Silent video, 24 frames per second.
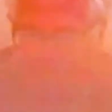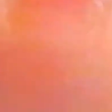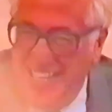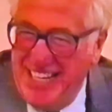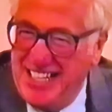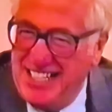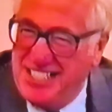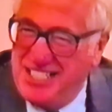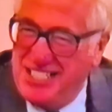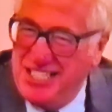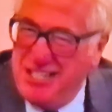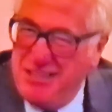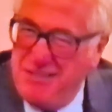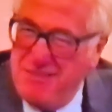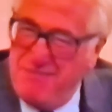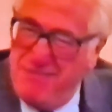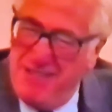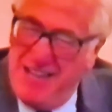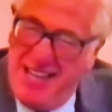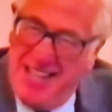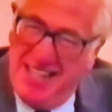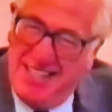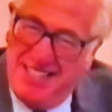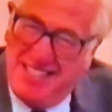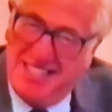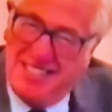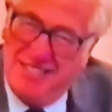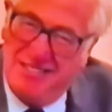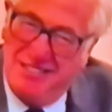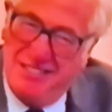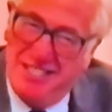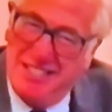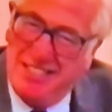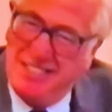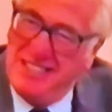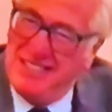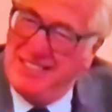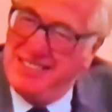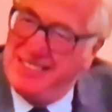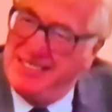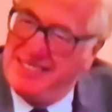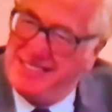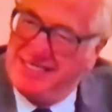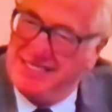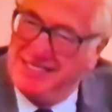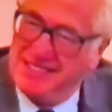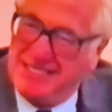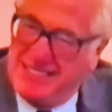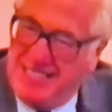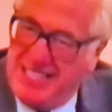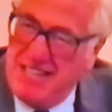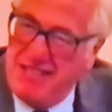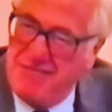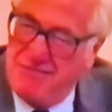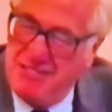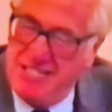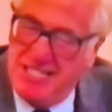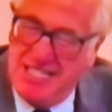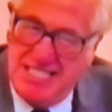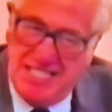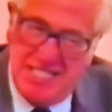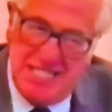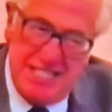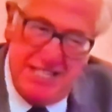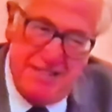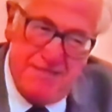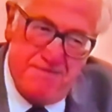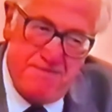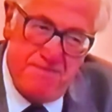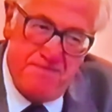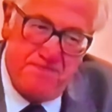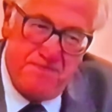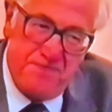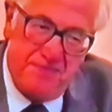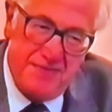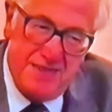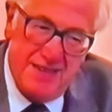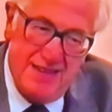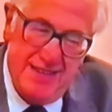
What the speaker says: get a job and keep writing. And